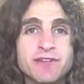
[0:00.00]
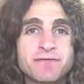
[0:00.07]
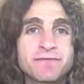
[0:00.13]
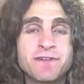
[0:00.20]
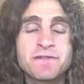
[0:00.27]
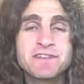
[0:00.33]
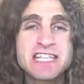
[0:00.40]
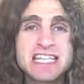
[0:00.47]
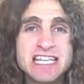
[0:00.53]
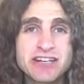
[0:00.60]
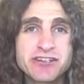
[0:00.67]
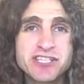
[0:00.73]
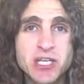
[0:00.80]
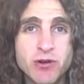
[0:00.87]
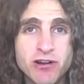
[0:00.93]
15
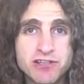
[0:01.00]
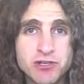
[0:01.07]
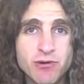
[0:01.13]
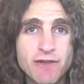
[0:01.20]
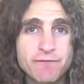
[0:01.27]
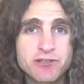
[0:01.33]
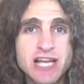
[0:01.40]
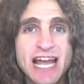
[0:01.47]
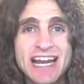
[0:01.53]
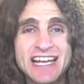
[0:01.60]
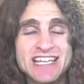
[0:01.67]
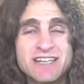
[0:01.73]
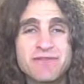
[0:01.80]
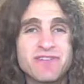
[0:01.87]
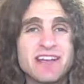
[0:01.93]
years ago when I was on a raw food diet, I
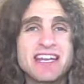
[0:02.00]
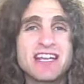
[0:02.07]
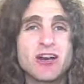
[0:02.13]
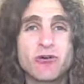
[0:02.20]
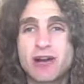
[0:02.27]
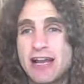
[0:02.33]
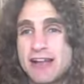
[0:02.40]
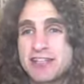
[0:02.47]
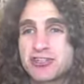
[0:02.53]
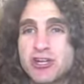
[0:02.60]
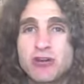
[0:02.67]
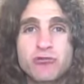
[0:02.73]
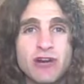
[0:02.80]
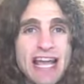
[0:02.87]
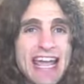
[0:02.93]
did a video where I
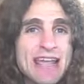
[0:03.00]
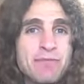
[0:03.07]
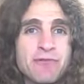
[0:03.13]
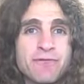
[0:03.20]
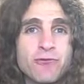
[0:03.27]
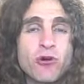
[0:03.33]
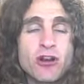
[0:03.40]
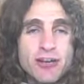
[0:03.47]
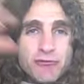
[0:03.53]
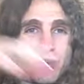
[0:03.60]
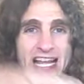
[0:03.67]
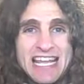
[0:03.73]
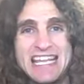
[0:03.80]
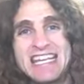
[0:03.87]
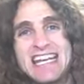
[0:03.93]
showed what I ate before and
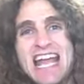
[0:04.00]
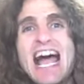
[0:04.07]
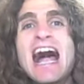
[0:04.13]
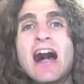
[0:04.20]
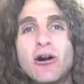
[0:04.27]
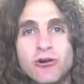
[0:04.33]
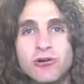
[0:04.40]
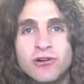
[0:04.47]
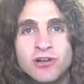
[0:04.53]
what I eat now.